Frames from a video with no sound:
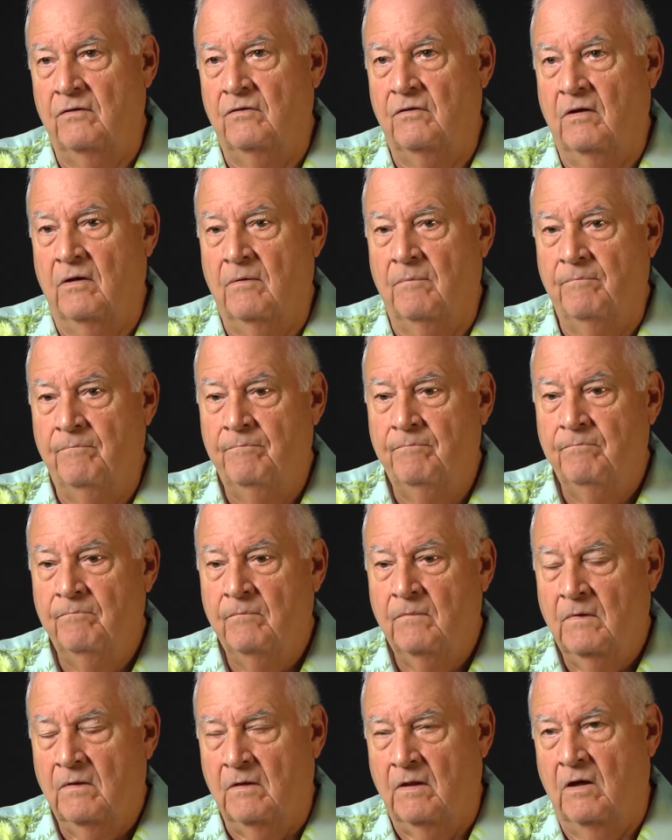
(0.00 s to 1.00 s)
um,
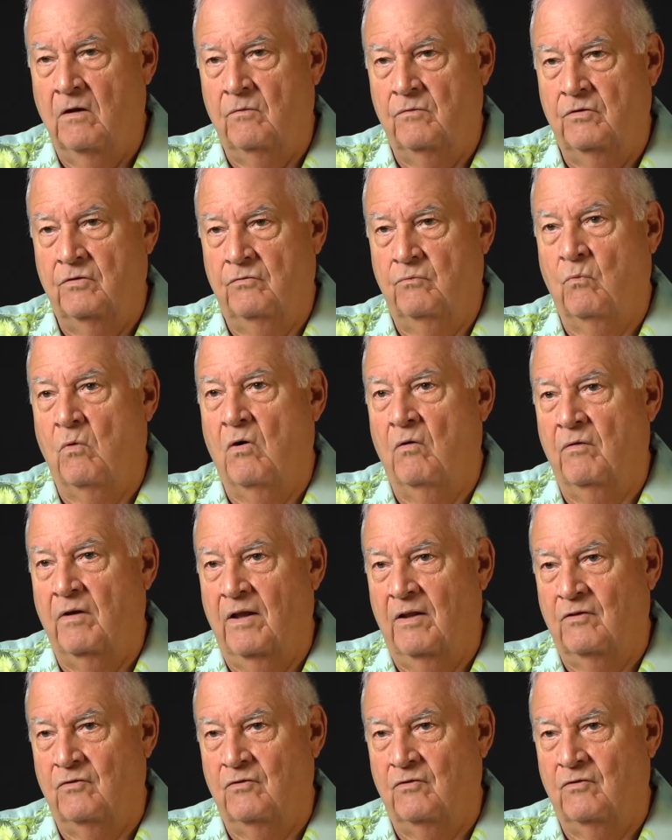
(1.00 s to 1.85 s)
they don't just walk down